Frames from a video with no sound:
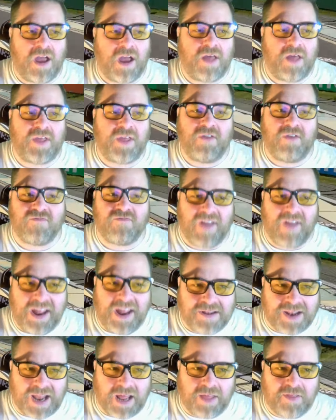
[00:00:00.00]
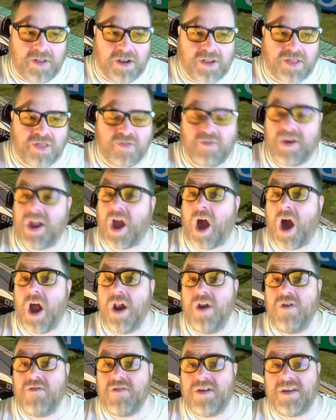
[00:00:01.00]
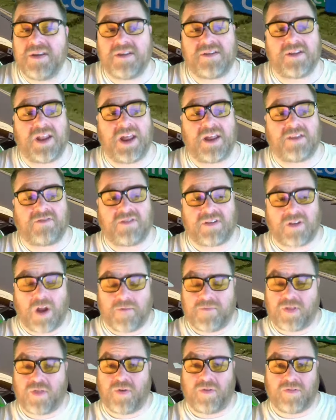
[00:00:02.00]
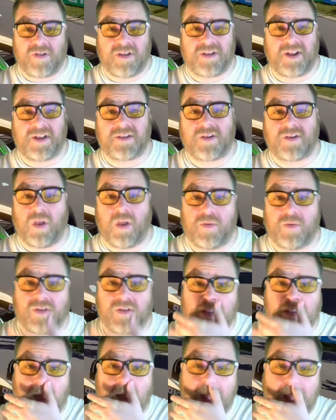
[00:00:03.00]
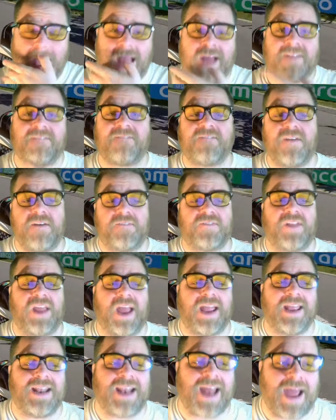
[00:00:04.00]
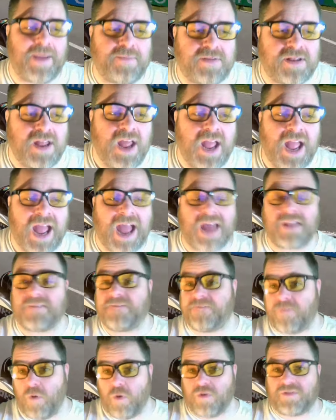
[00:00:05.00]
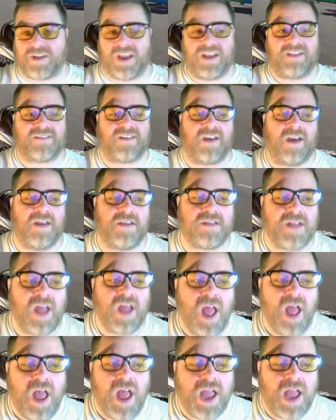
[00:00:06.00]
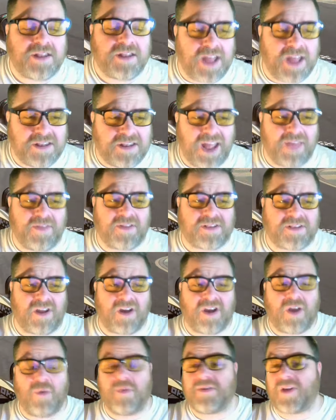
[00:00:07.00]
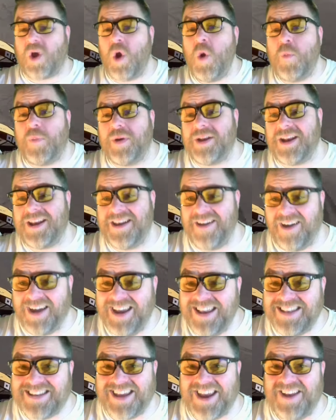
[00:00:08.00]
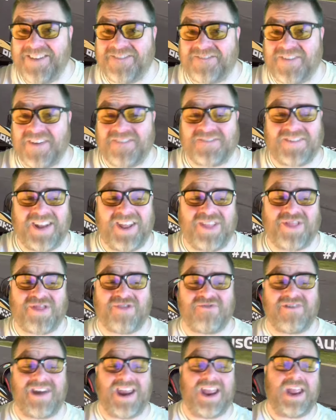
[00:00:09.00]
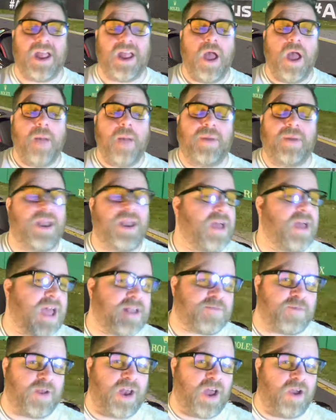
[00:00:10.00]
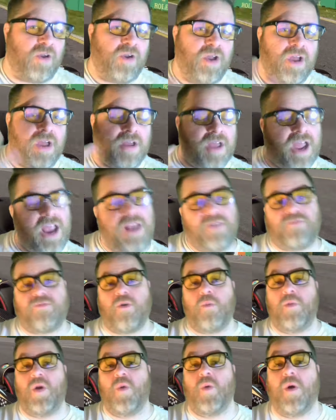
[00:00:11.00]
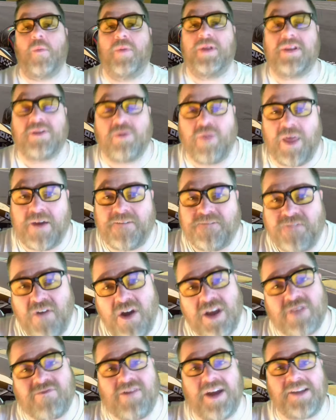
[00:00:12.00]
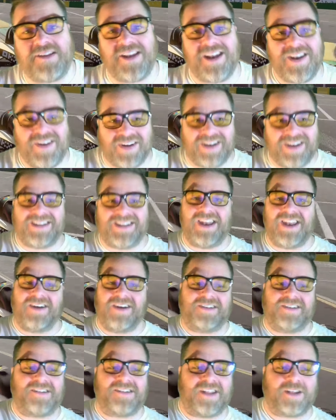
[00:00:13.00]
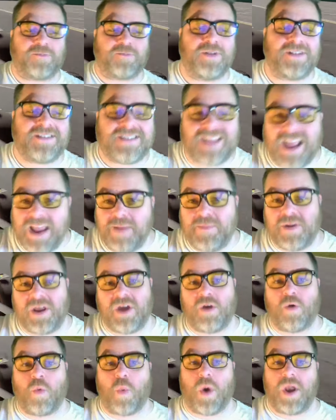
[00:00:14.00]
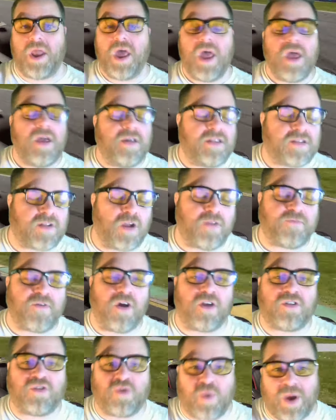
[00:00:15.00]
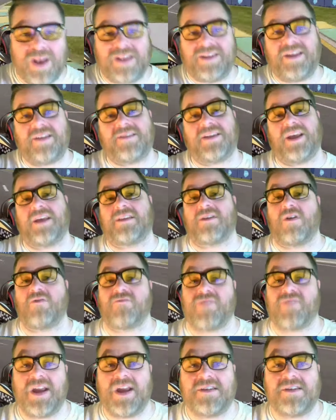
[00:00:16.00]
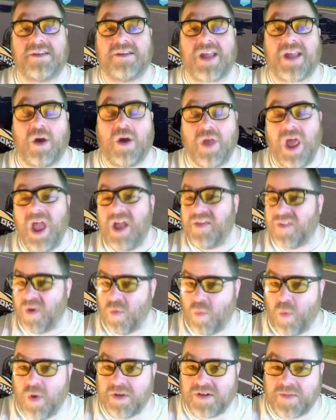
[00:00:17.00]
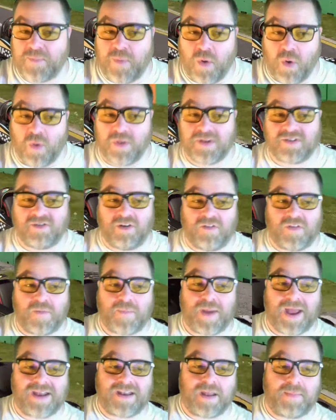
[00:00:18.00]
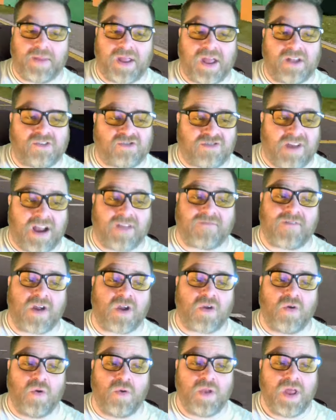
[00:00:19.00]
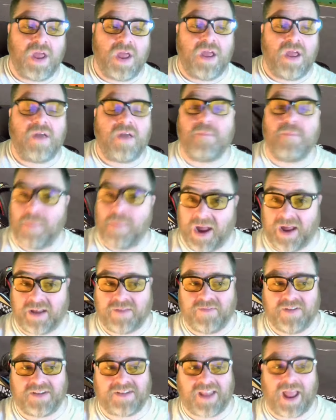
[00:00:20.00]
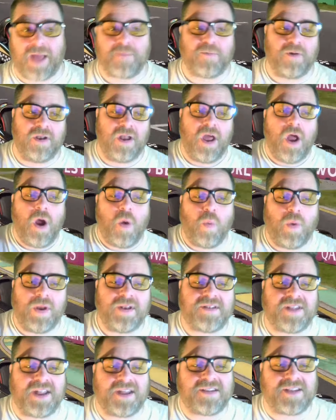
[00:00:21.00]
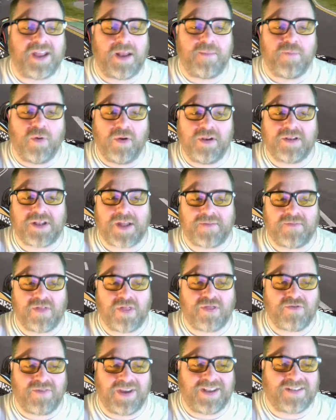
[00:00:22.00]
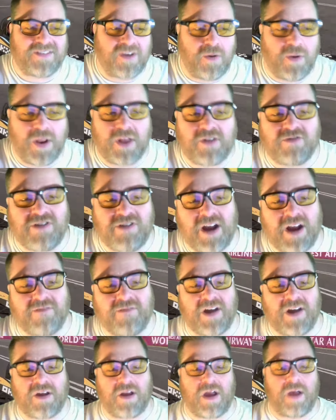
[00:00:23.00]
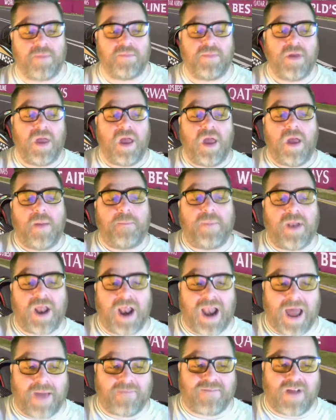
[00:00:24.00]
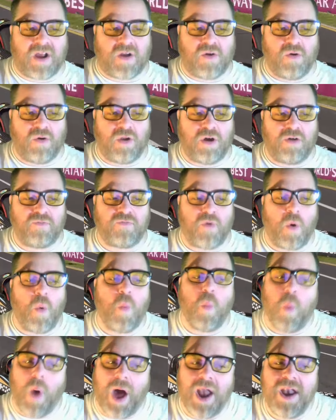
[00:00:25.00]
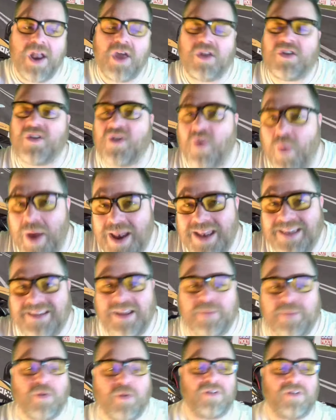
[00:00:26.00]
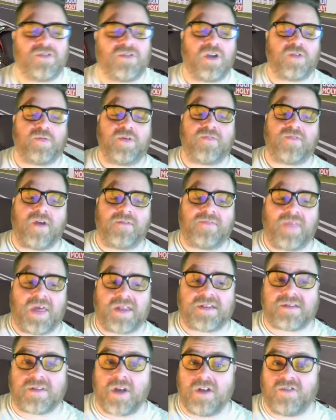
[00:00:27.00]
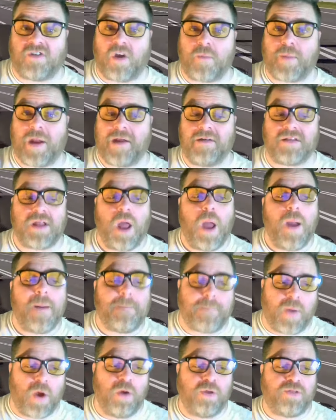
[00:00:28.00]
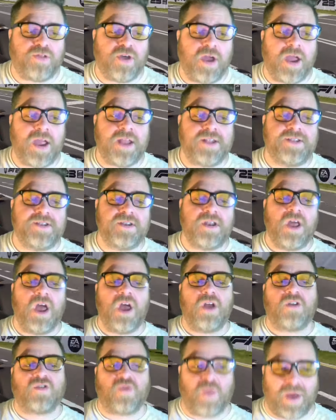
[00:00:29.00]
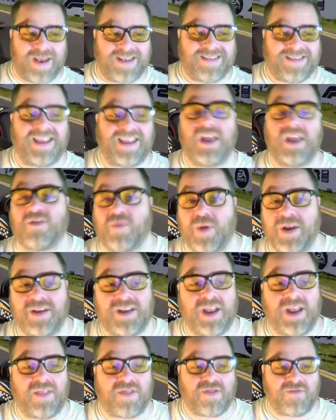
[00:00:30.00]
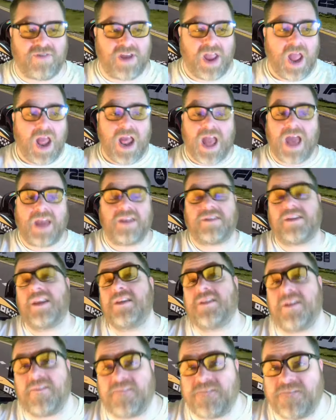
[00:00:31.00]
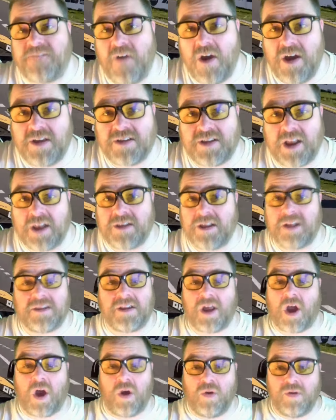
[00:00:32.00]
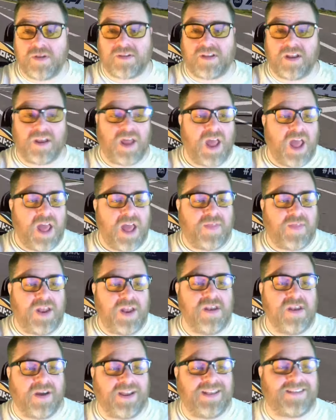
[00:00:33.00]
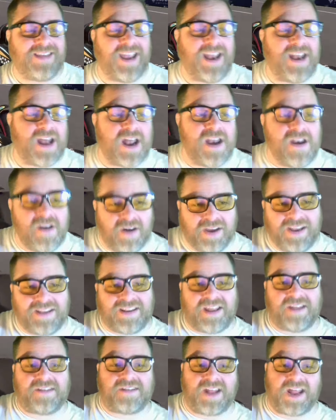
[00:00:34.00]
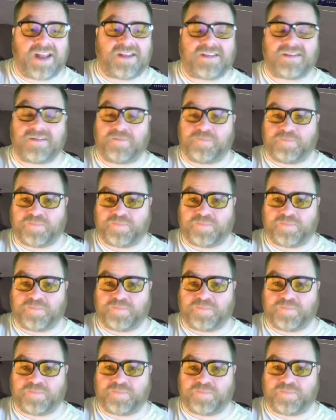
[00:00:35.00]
The race length is 306, just over 306 kilometres at 58 laps. It has 14 turns. It says here the circuit was opened in 1953, but as we know, in Formula One, we saw that first race in 1996 when Damon Hill won. So far, 26 races held. There was a pause during the pandemic. A track record, Max Verstappen, 116.732. And a track record, but a lap record of 120.235. And that's Sergio Perez. Both in 2023. And since it hosted the 1996